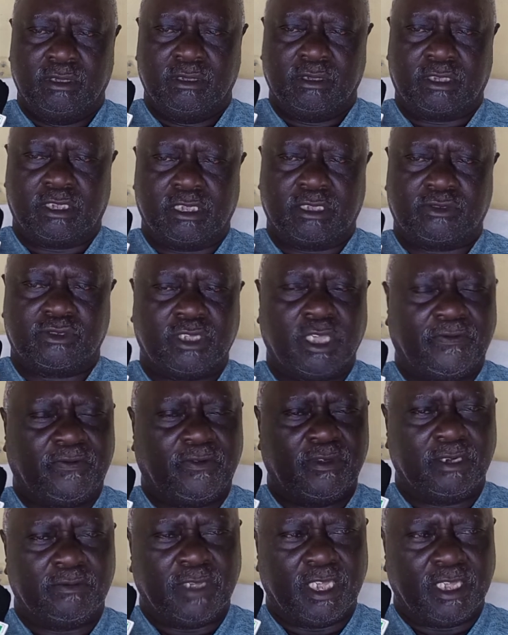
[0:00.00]
Okay, soldier
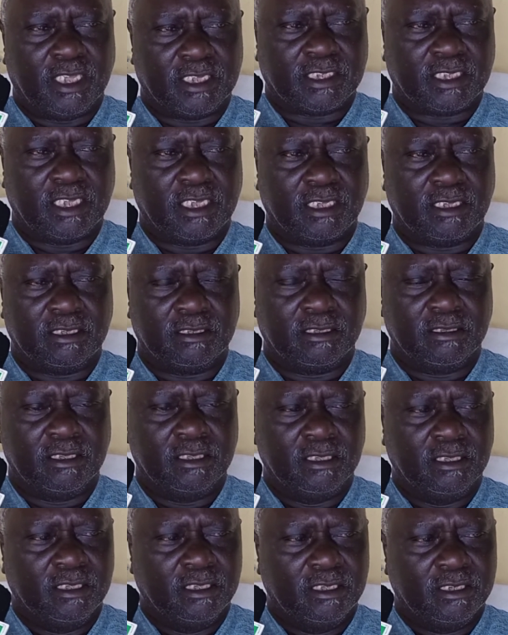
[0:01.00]
for no bear said,
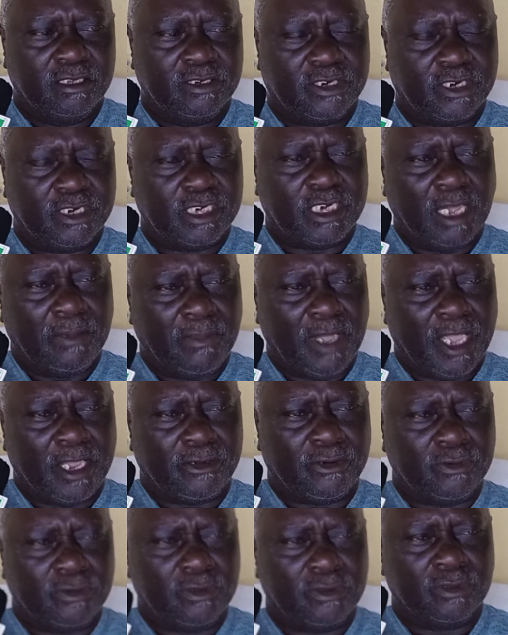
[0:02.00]
greater
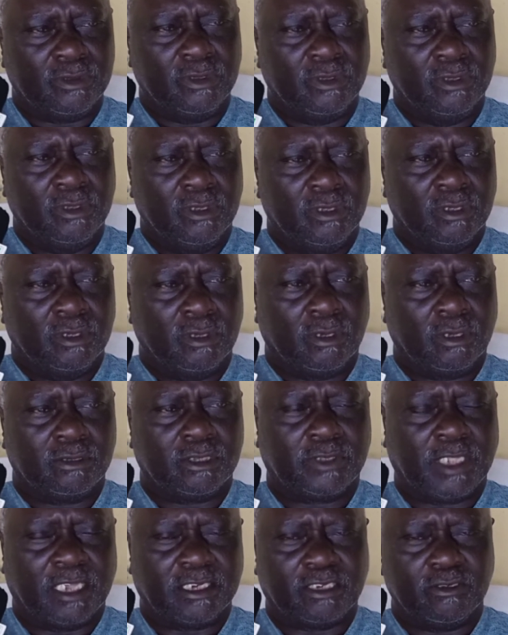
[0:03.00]
minor. On
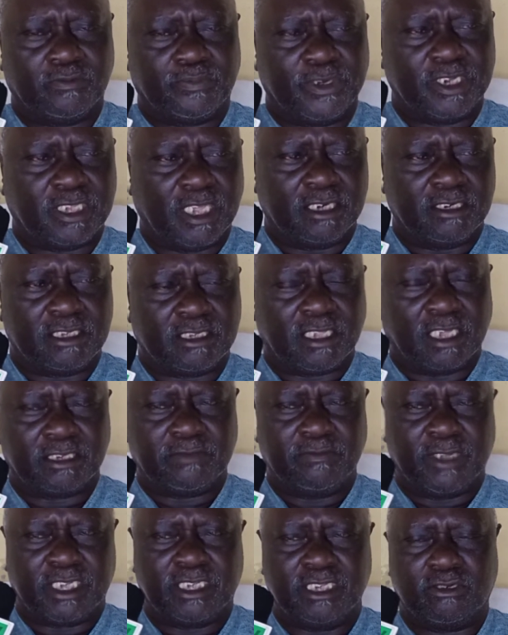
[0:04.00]
start to operate and
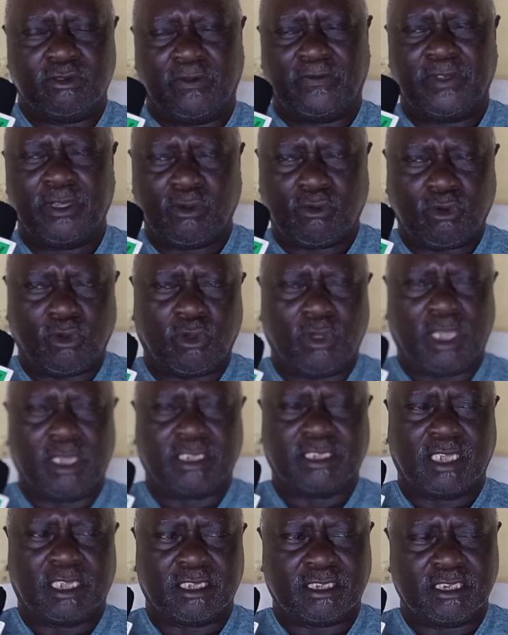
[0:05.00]
start machine of and co
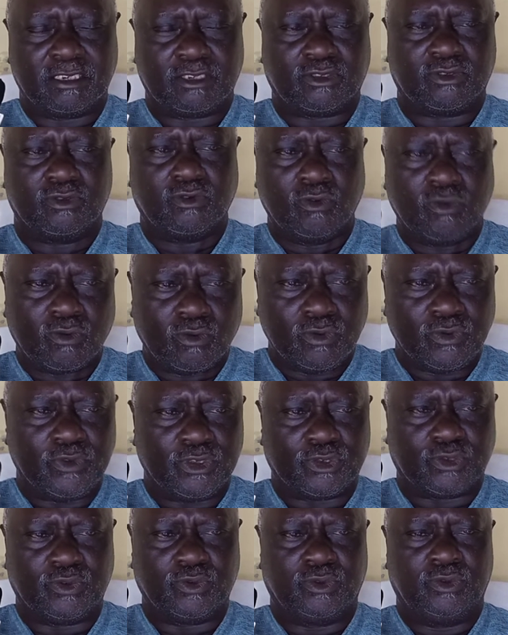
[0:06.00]
assassination on could be
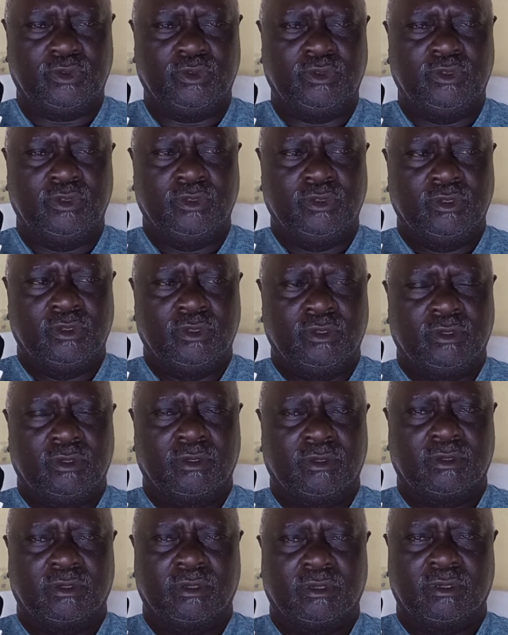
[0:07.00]
so.
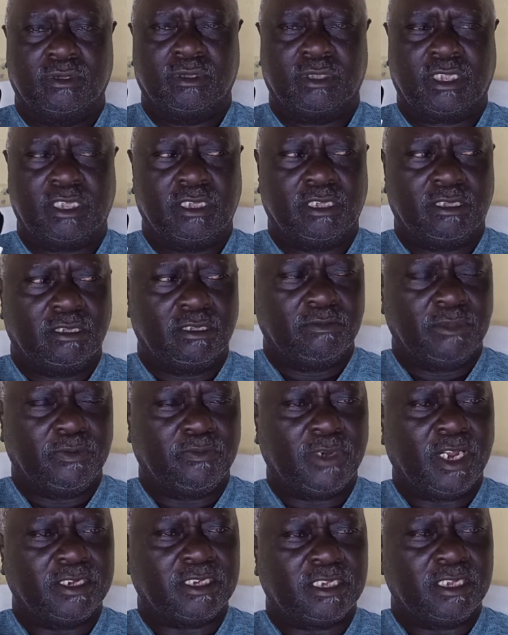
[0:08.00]
Okay, no
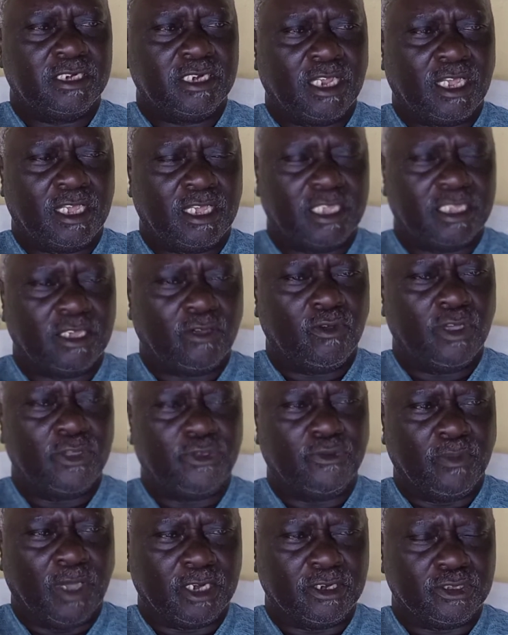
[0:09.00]
rant here now a yago
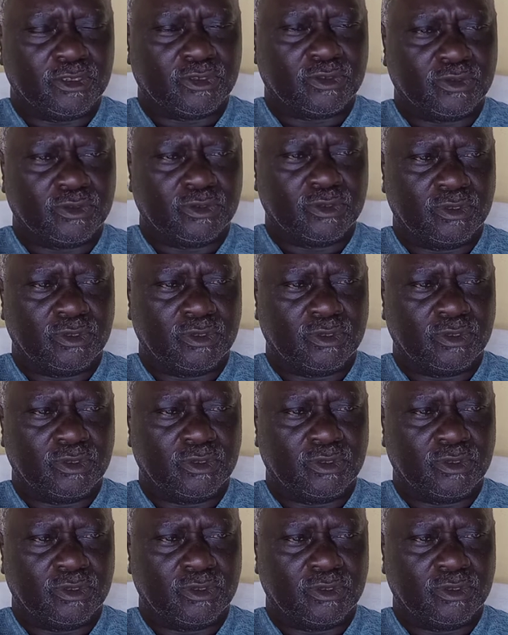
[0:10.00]
human so.